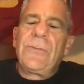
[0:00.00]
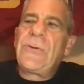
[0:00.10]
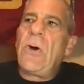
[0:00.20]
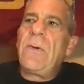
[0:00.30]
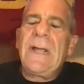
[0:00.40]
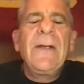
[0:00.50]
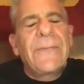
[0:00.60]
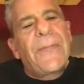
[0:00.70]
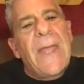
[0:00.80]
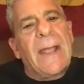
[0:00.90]
So
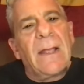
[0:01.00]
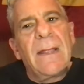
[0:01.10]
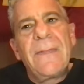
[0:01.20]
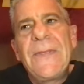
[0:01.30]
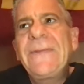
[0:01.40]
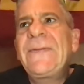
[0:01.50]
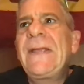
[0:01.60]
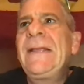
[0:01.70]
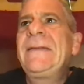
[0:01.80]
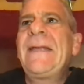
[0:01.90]
here's the thing. This
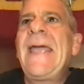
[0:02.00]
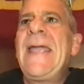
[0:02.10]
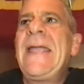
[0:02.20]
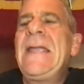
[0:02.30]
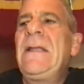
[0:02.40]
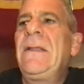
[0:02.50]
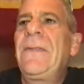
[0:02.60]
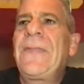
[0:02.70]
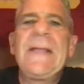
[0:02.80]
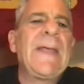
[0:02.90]
is a
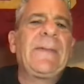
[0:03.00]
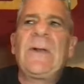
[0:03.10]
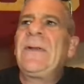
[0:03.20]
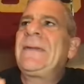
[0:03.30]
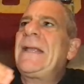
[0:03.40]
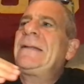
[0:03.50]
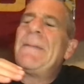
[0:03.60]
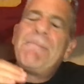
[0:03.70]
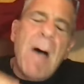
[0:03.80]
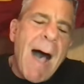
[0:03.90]
thing that there is,
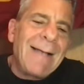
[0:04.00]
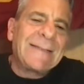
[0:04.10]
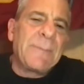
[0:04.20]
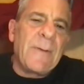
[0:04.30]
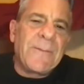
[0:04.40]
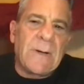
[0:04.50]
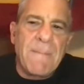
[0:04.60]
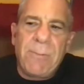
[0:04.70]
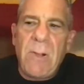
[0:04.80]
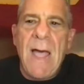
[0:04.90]
it's impossible for
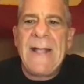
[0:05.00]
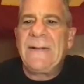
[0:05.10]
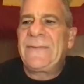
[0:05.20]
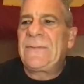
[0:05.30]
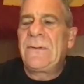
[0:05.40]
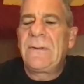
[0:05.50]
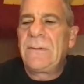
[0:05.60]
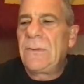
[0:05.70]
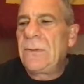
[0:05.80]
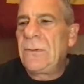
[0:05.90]
compliance
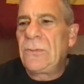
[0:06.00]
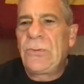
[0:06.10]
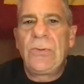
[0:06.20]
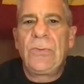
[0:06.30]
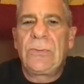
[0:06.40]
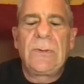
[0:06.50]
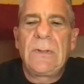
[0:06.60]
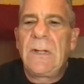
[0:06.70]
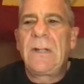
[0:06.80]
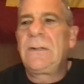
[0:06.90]
to
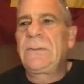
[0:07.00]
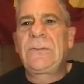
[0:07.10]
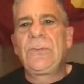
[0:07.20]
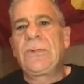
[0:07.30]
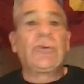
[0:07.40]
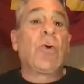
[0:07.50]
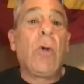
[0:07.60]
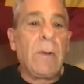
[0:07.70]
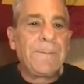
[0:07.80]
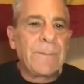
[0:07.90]
to
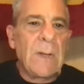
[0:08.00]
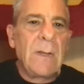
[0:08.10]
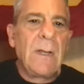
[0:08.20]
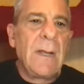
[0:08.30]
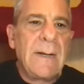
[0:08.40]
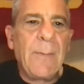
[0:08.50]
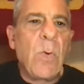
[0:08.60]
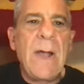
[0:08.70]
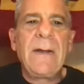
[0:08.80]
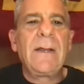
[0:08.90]
control.
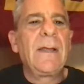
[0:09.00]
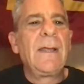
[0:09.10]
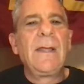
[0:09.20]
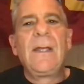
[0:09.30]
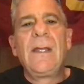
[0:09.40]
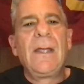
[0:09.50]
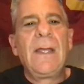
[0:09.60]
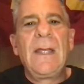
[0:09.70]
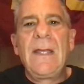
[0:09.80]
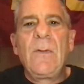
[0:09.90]
Number one,
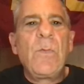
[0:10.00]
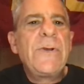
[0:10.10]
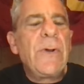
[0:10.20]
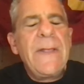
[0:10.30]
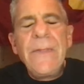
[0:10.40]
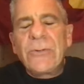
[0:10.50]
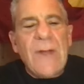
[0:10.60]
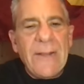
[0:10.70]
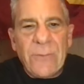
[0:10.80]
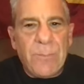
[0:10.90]
when you're in the
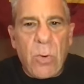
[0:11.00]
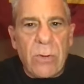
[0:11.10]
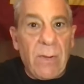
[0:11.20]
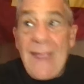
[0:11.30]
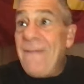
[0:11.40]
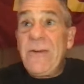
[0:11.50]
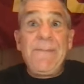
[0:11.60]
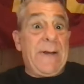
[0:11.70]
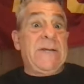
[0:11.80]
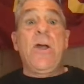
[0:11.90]
transfer portal,
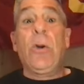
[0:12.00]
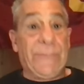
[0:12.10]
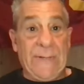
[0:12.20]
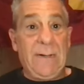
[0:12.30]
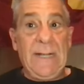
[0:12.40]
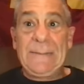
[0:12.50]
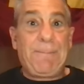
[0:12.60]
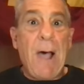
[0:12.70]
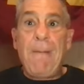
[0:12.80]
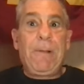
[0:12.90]
everybody knows it.
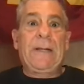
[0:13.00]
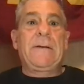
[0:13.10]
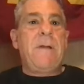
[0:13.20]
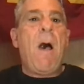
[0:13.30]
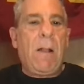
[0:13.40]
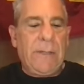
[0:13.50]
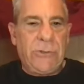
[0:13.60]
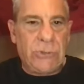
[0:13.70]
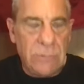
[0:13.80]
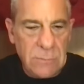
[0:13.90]
It's public
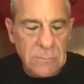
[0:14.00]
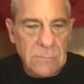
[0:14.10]
knowledge.